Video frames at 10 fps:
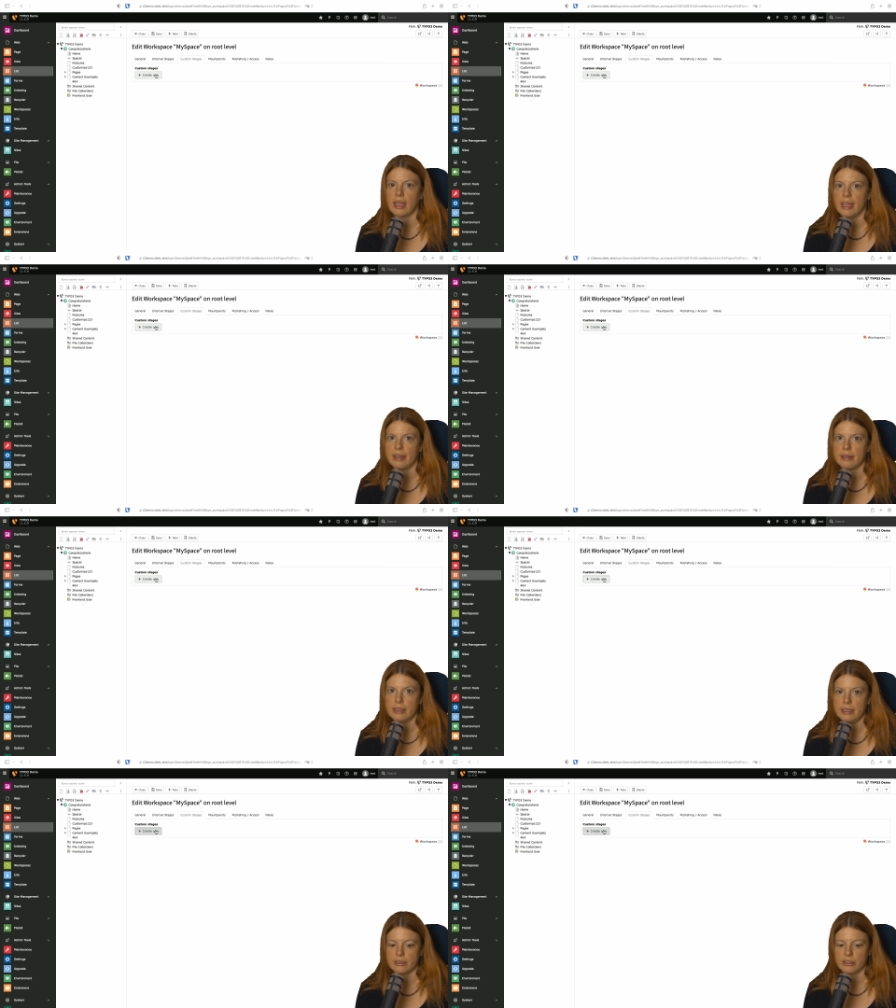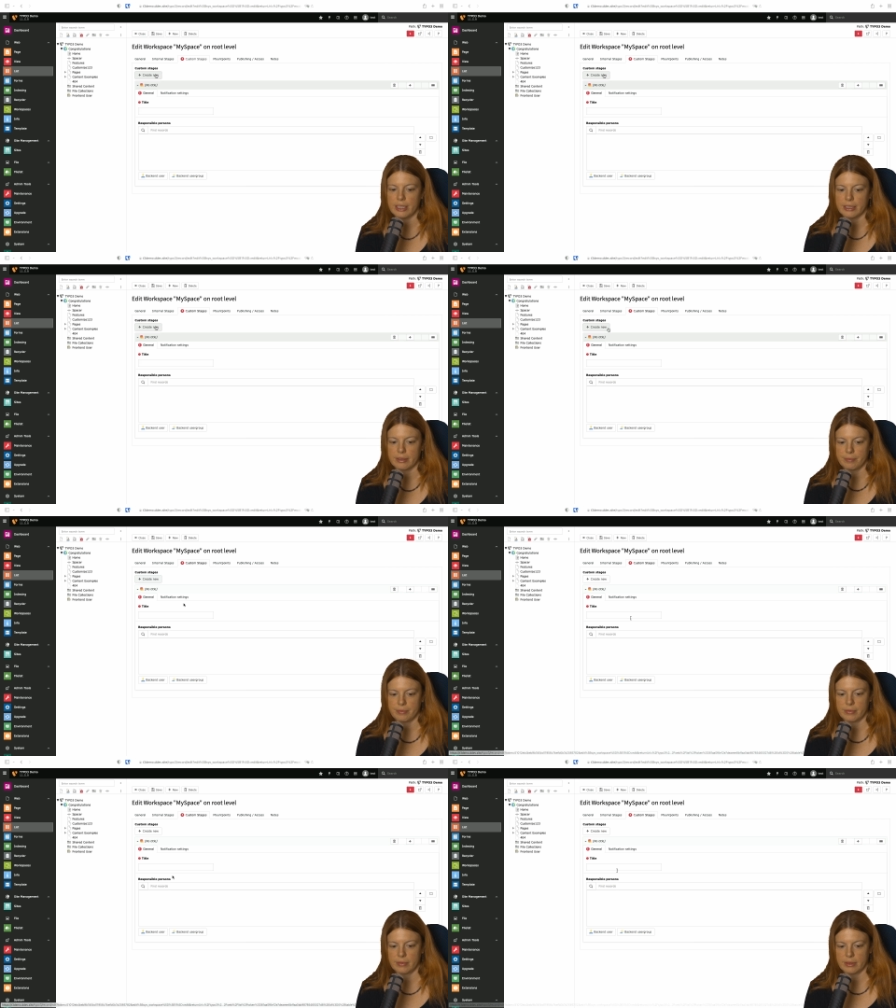and legal check.
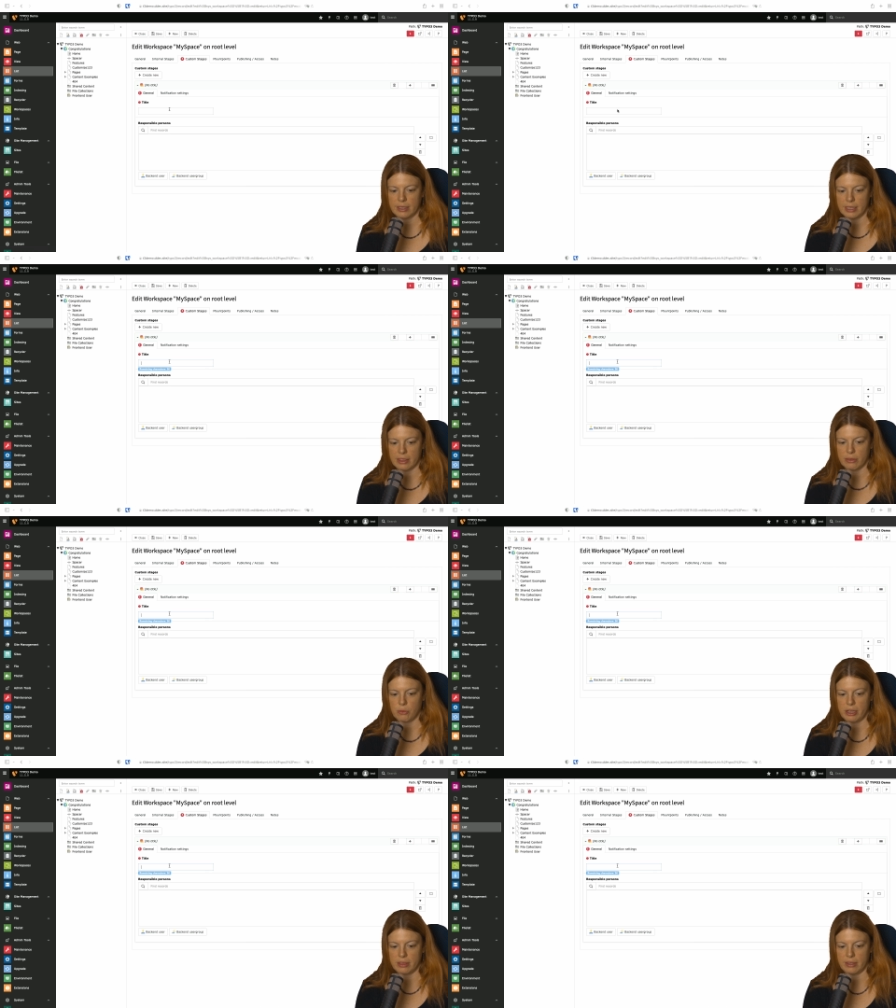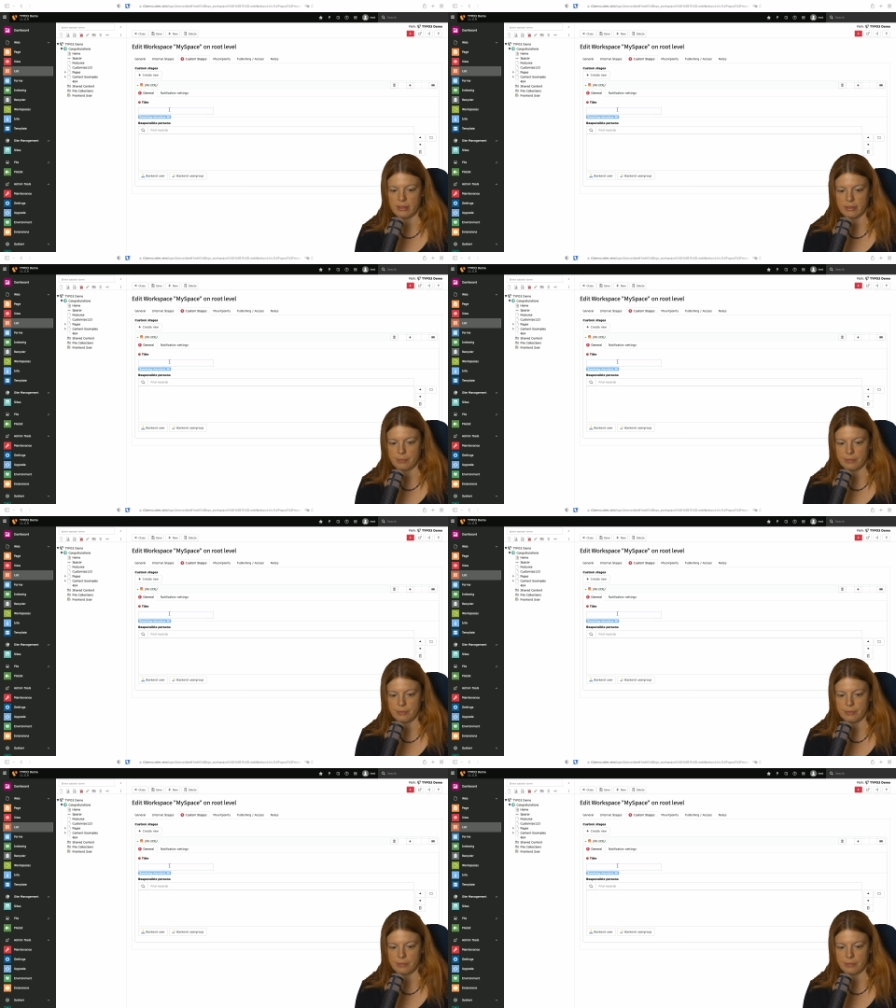Let's create these.